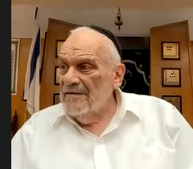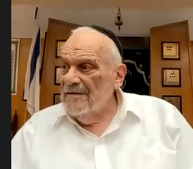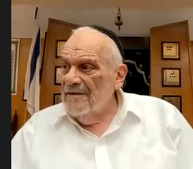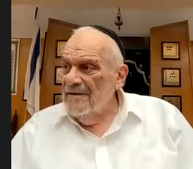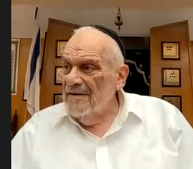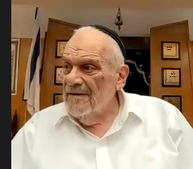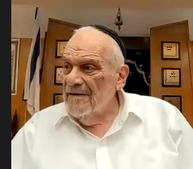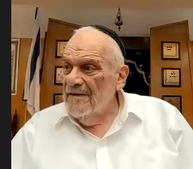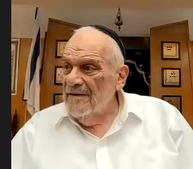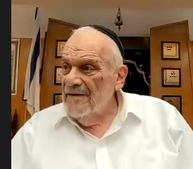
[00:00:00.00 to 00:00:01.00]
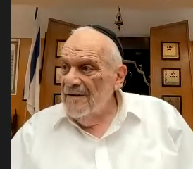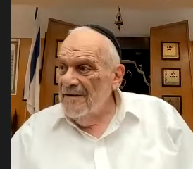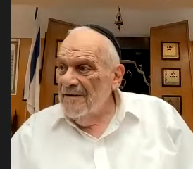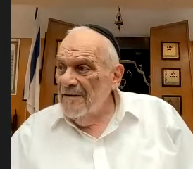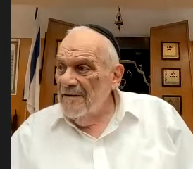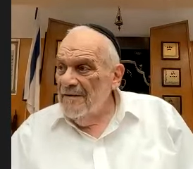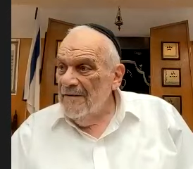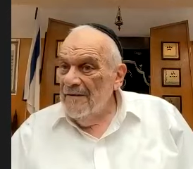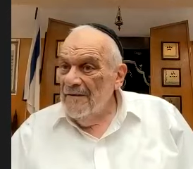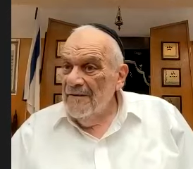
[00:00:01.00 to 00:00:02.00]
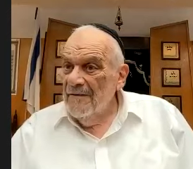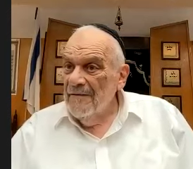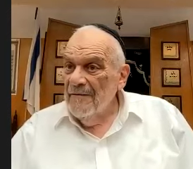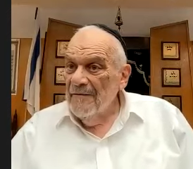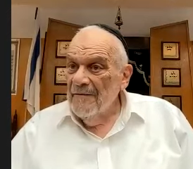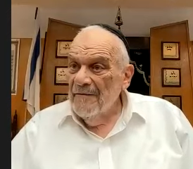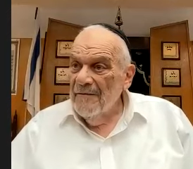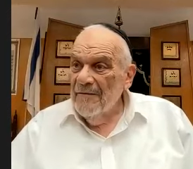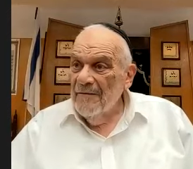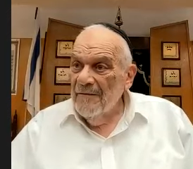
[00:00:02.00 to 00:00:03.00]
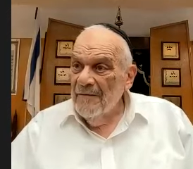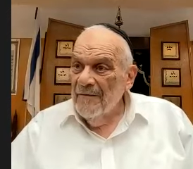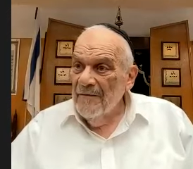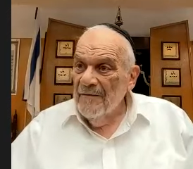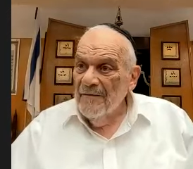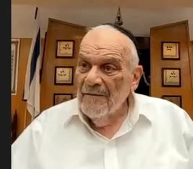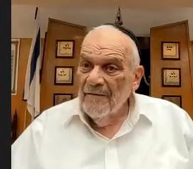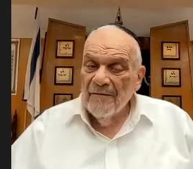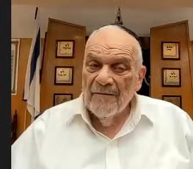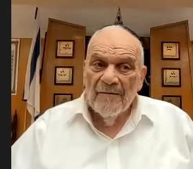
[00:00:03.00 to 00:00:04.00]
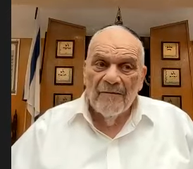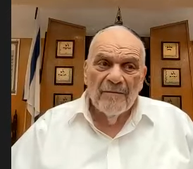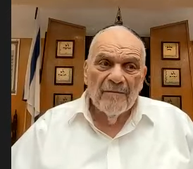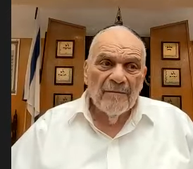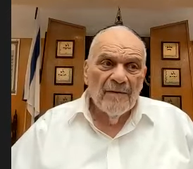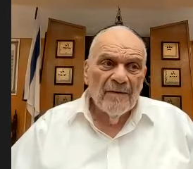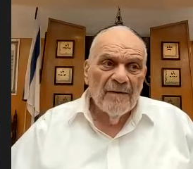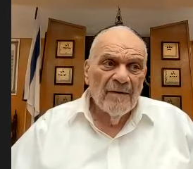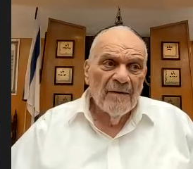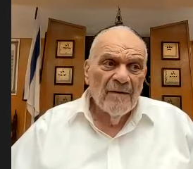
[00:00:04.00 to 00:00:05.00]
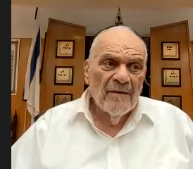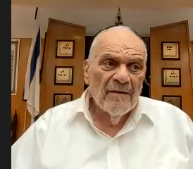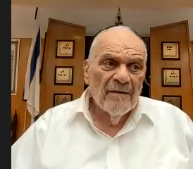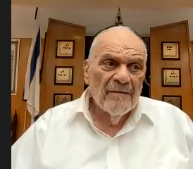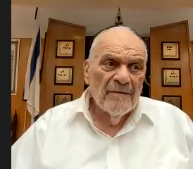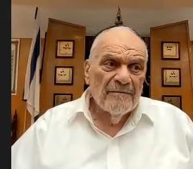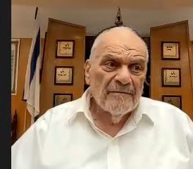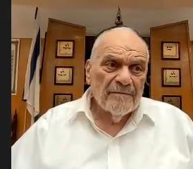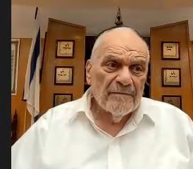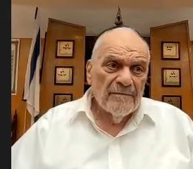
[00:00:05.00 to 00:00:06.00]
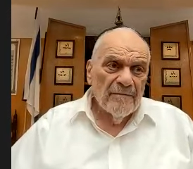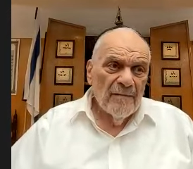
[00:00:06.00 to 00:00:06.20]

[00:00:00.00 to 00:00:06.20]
(silence)